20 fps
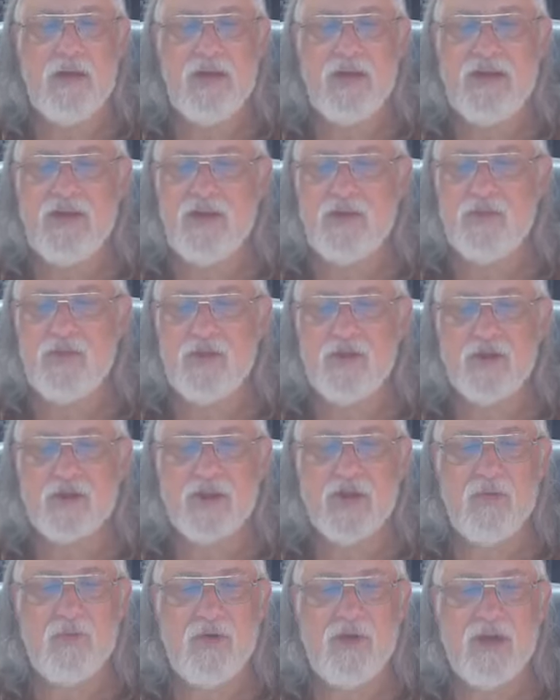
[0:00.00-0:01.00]
And then we'll
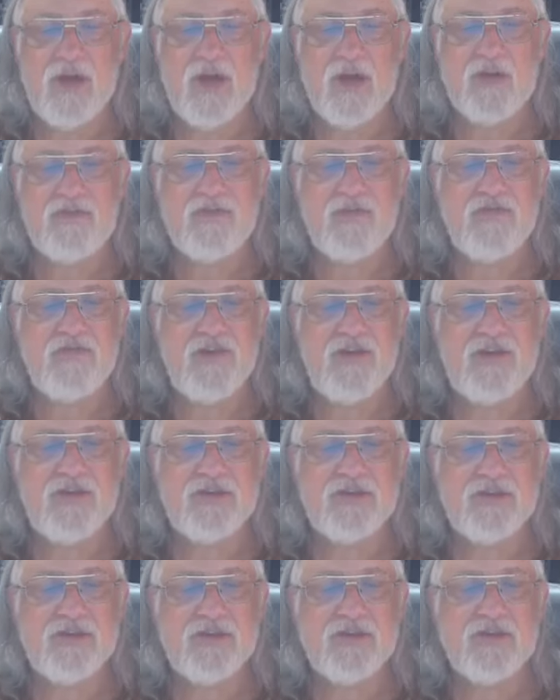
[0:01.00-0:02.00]
look at one out of
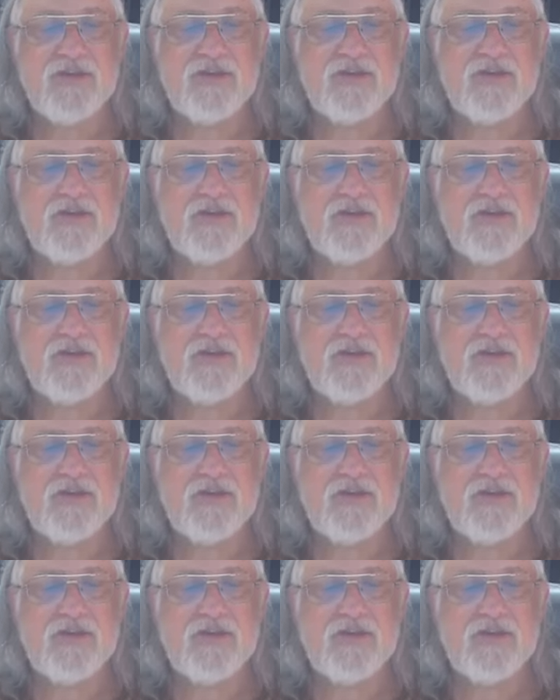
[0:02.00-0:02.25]
Ephesians